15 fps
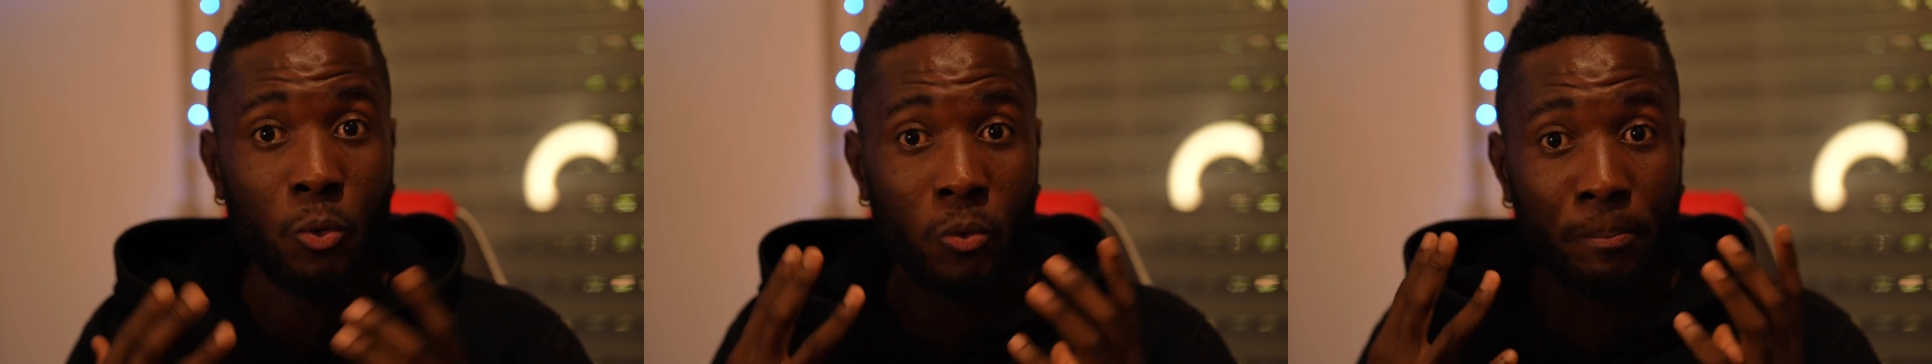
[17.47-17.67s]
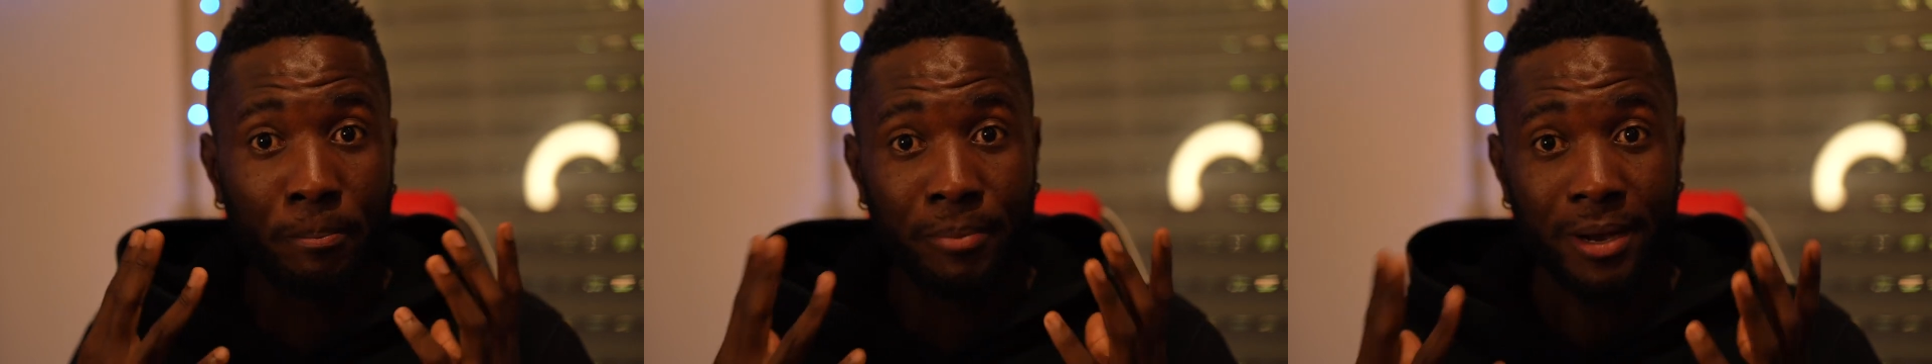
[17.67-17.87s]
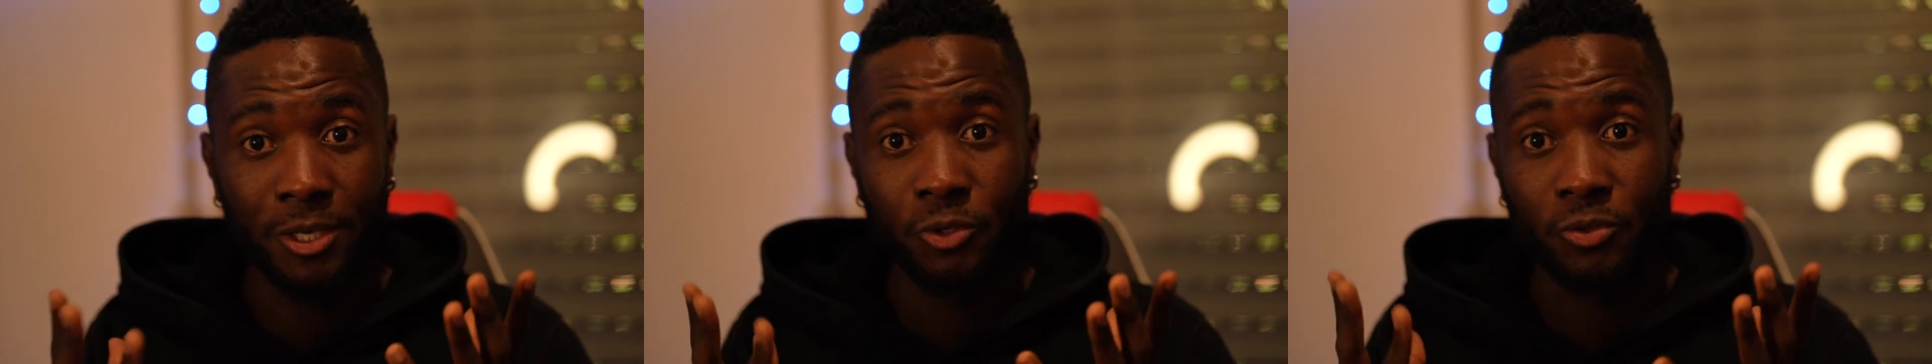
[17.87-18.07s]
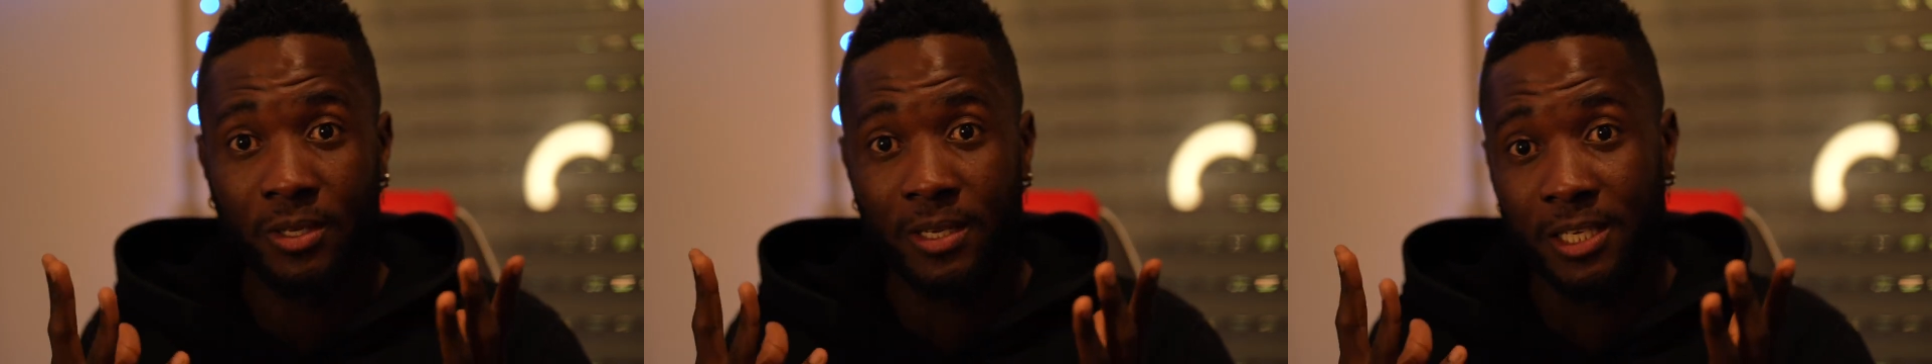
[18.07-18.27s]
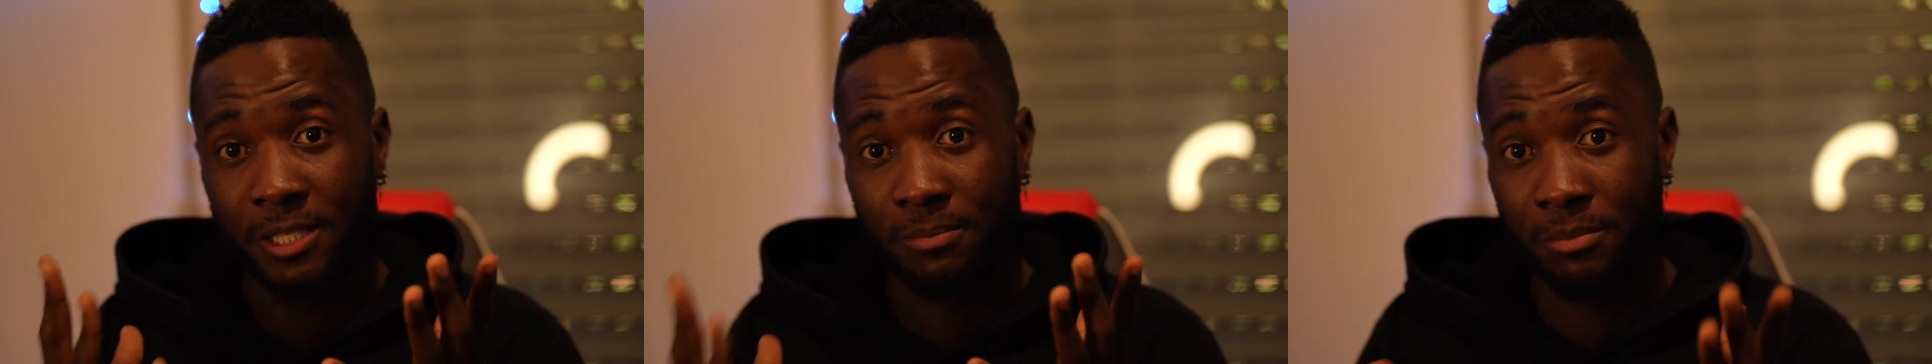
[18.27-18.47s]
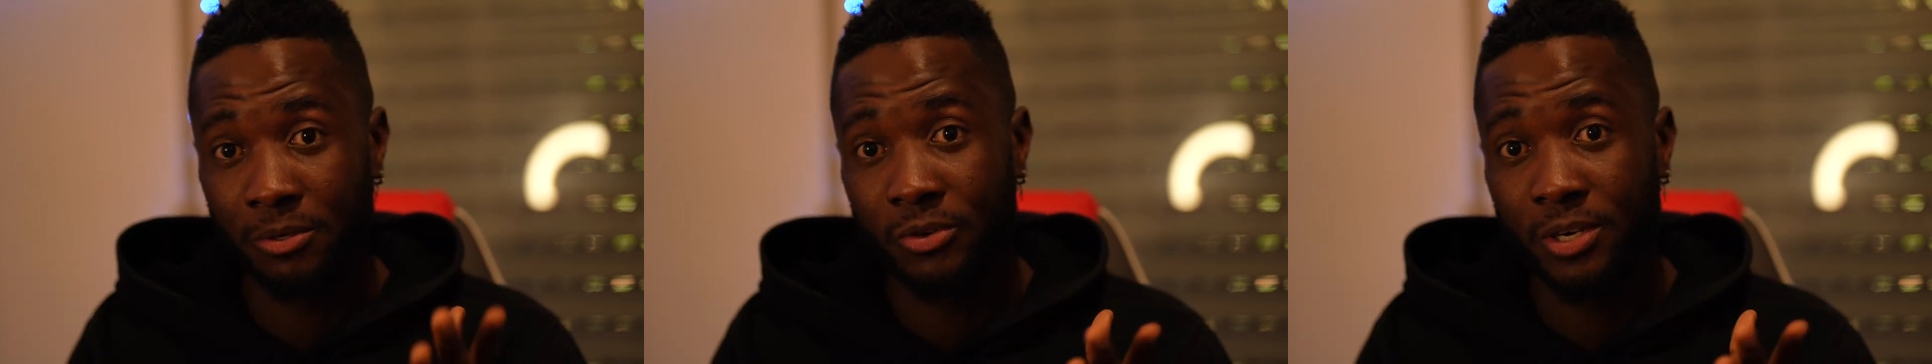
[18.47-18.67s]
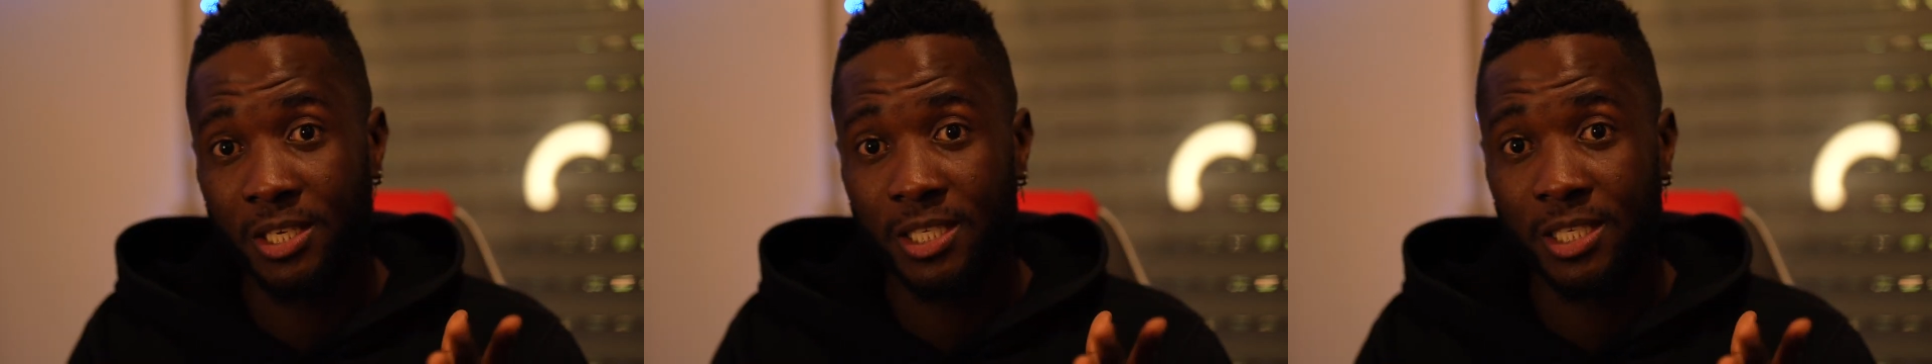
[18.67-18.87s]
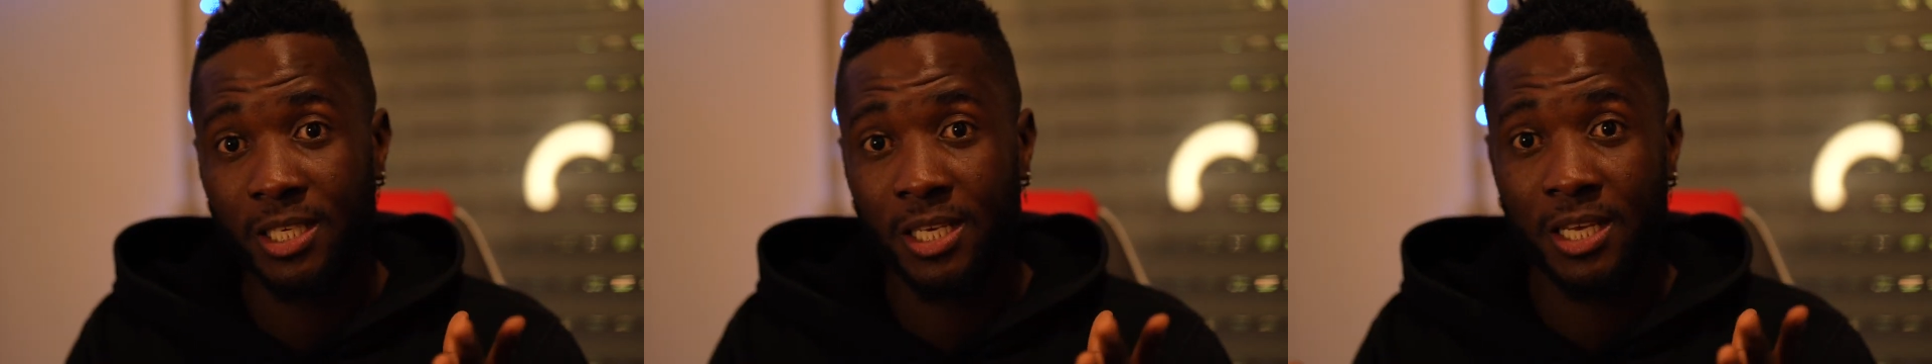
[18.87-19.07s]
own personal
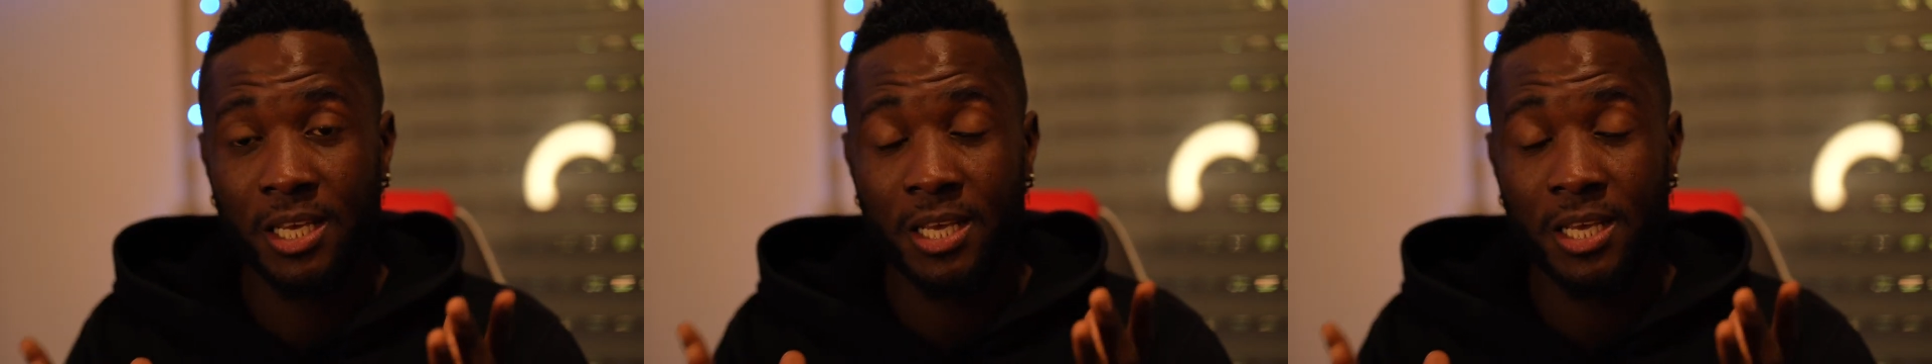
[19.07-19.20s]
experience.